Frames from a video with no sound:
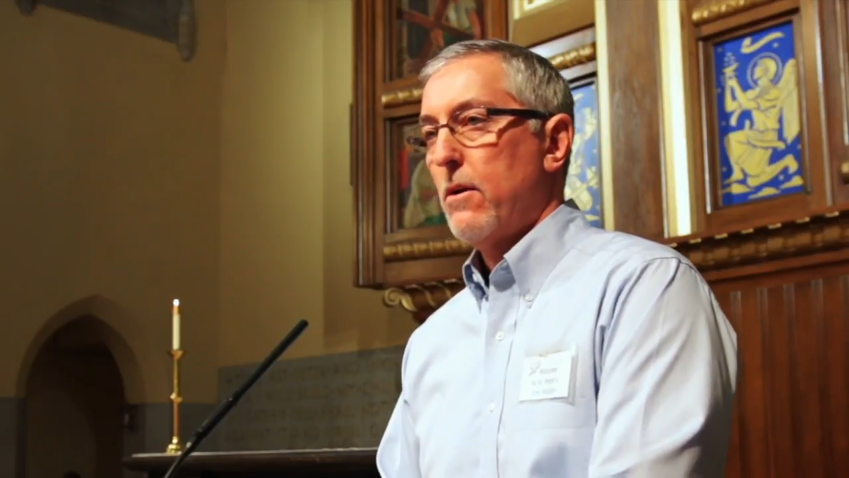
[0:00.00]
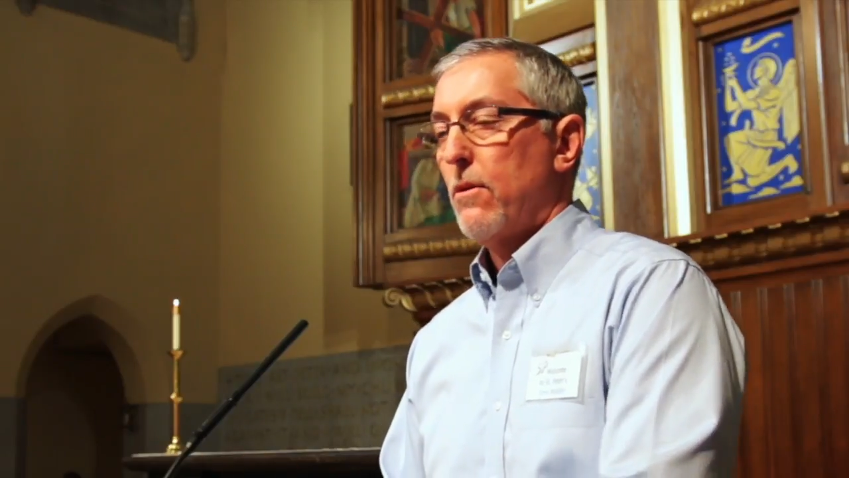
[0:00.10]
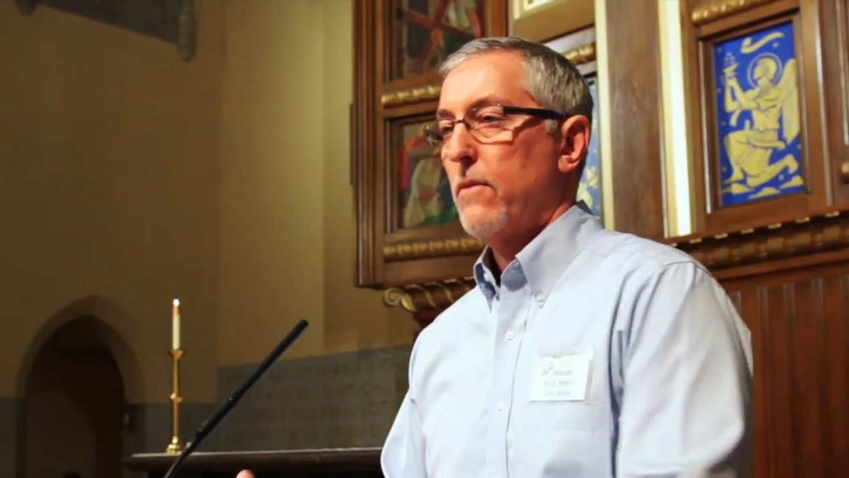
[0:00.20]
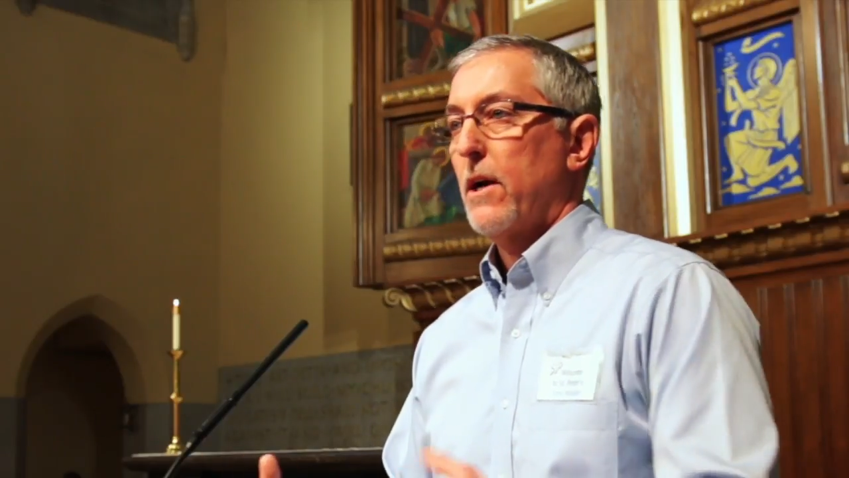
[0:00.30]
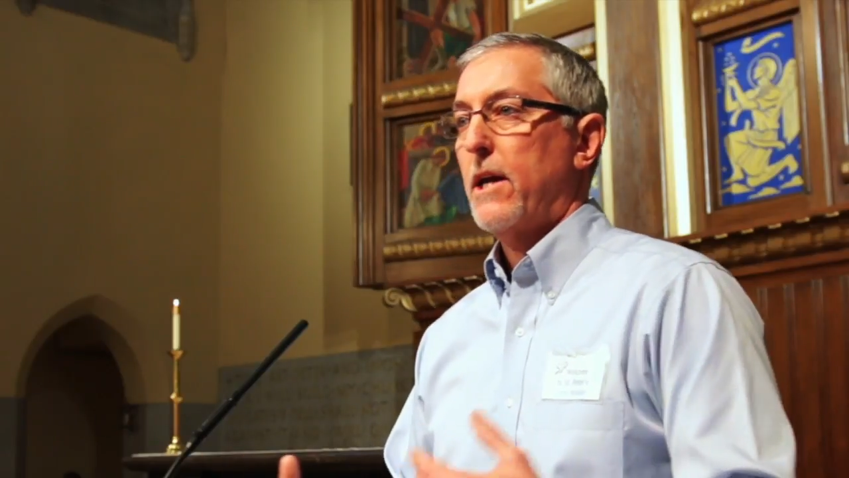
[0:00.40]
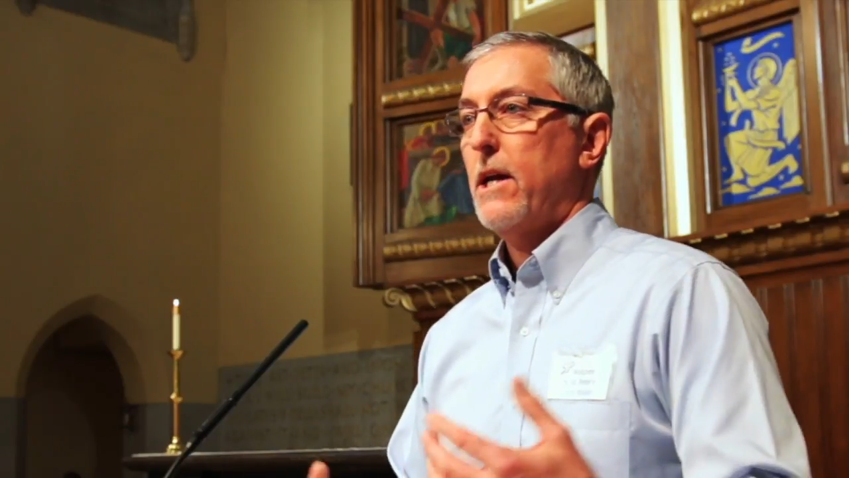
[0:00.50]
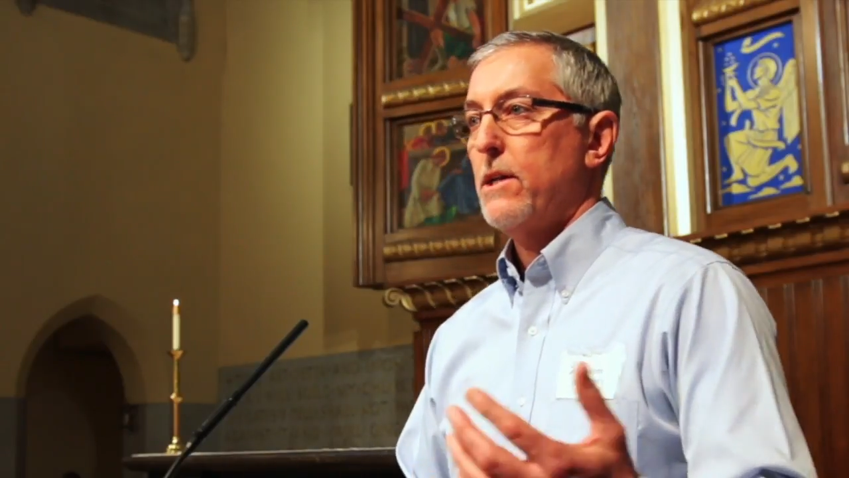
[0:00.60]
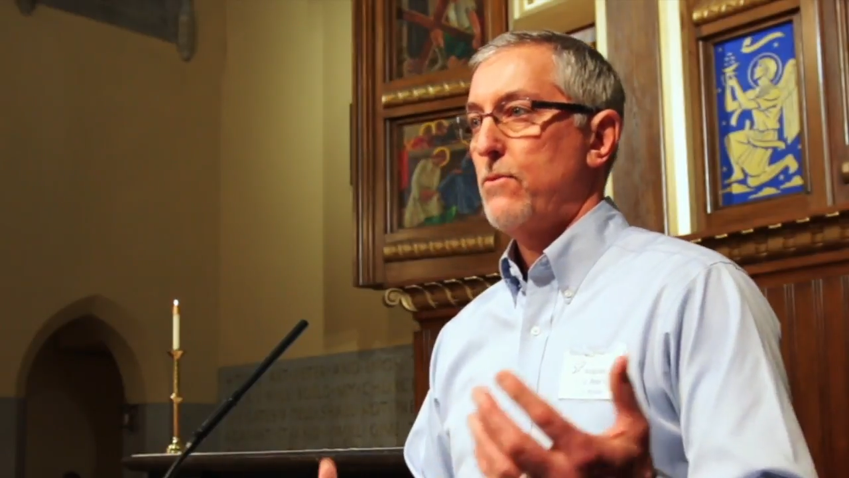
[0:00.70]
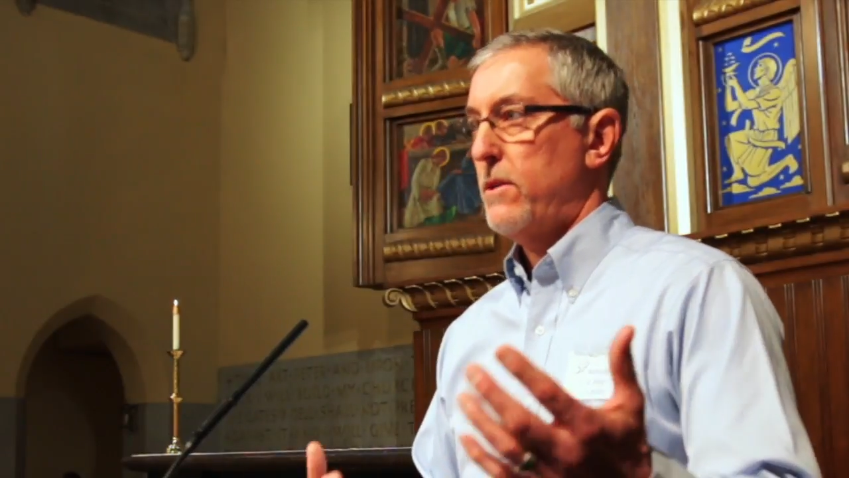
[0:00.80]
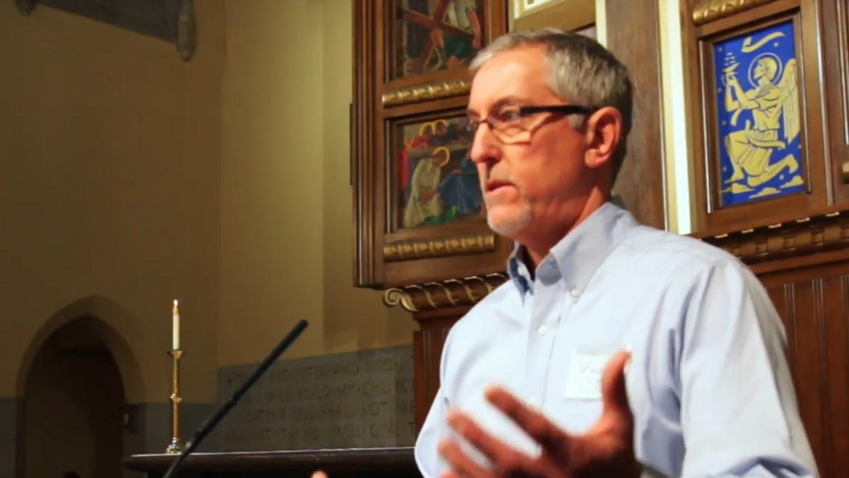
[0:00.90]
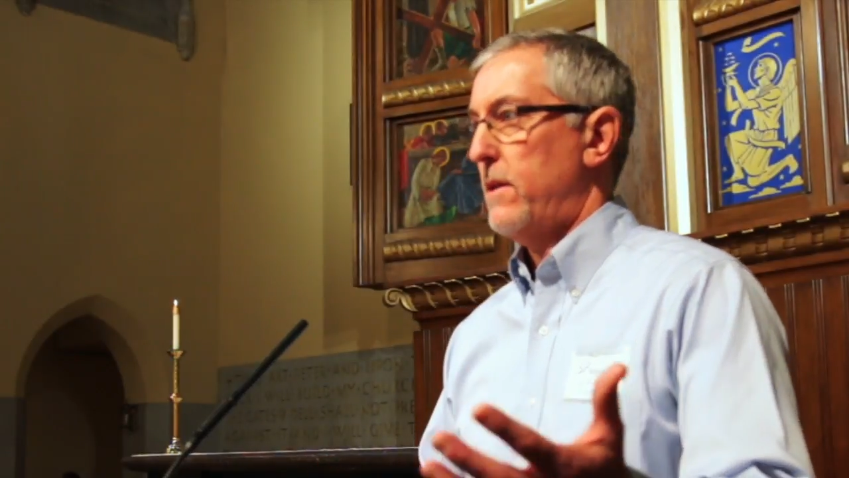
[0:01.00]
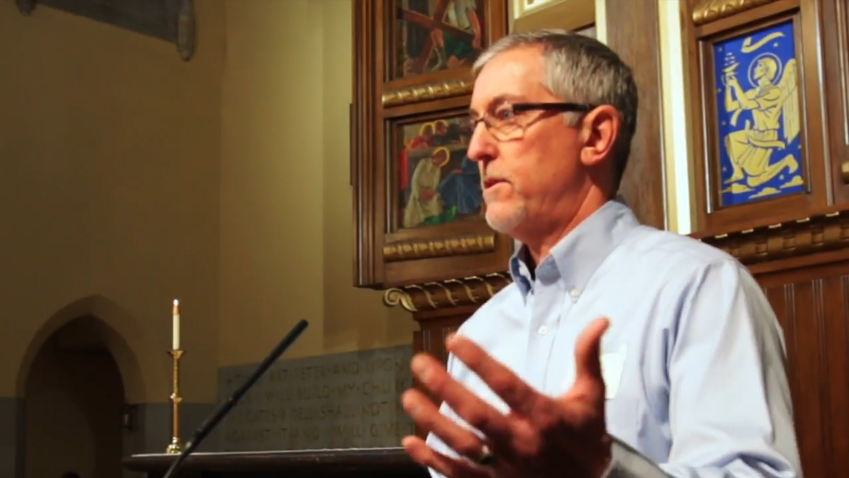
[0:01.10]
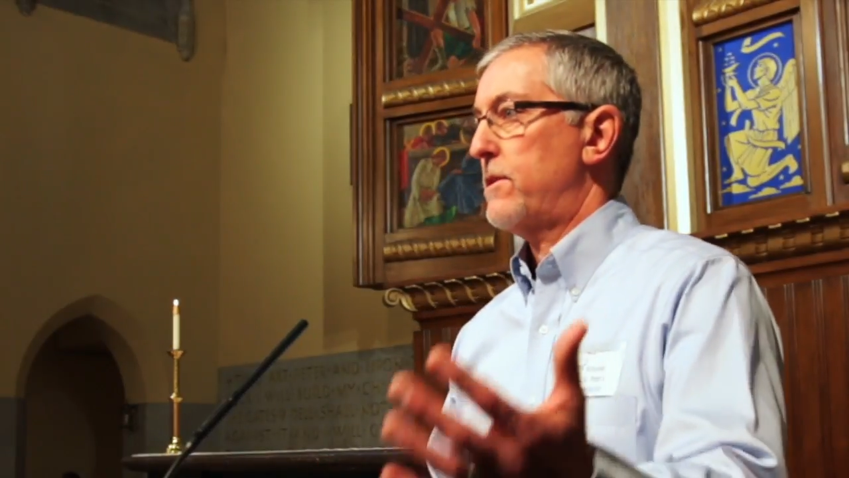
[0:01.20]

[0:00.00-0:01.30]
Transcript: one of our kids receives a